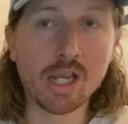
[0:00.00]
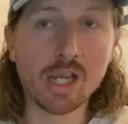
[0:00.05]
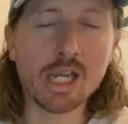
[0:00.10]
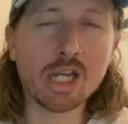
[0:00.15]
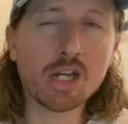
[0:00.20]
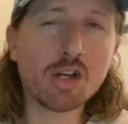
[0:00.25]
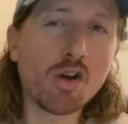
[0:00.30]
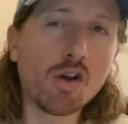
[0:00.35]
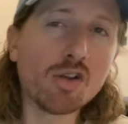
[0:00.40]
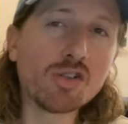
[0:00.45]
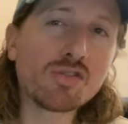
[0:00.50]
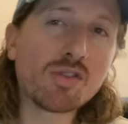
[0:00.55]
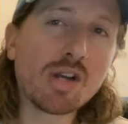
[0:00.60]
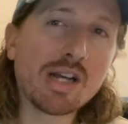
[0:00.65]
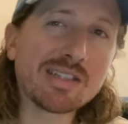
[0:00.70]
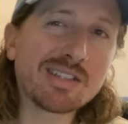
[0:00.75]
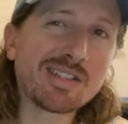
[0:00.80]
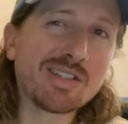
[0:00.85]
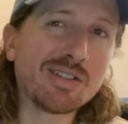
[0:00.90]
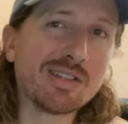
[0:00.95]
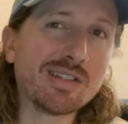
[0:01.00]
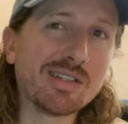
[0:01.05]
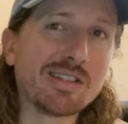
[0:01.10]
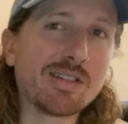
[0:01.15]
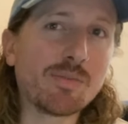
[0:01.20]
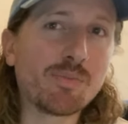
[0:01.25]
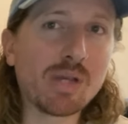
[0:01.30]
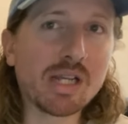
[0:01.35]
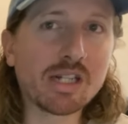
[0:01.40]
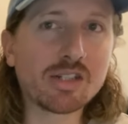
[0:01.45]
in contrast to the
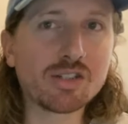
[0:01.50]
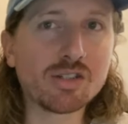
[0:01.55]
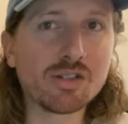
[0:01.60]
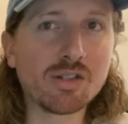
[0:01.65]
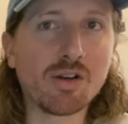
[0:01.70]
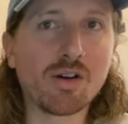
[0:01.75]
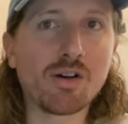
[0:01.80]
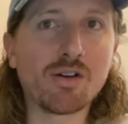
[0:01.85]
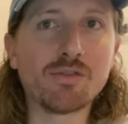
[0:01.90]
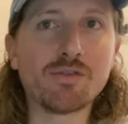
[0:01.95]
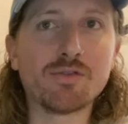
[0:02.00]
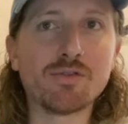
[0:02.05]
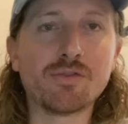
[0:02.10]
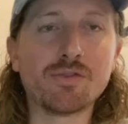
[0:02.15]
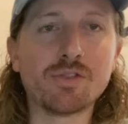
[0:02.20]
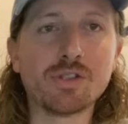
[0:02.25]
depiction of,